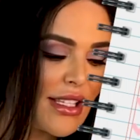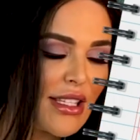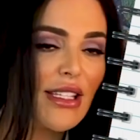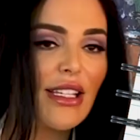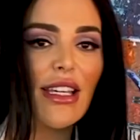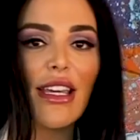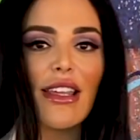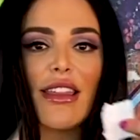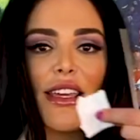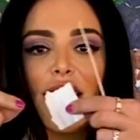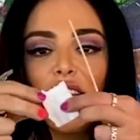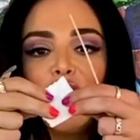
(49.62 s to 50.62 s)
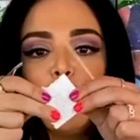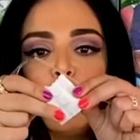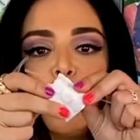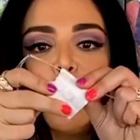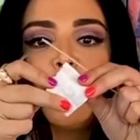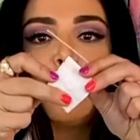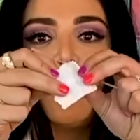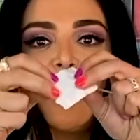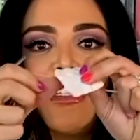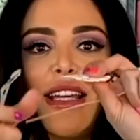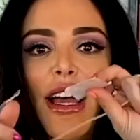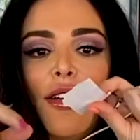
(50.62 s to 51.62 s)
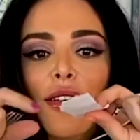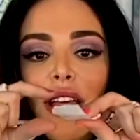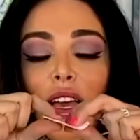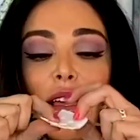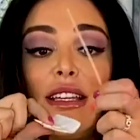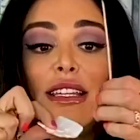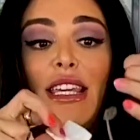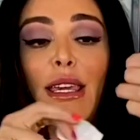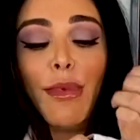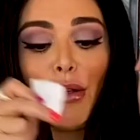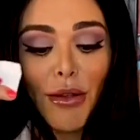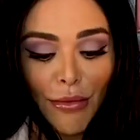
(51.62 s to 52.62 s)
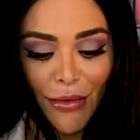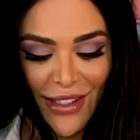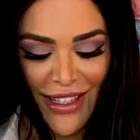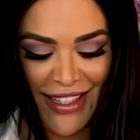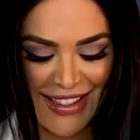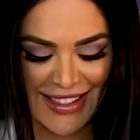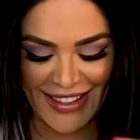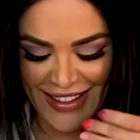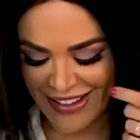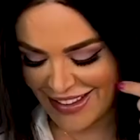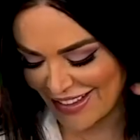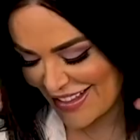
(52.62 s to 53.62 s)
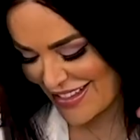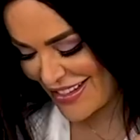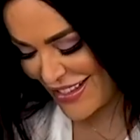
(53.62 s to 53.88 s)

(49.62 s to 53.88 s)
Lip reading: sticky thing to put your wick down and keep it. It's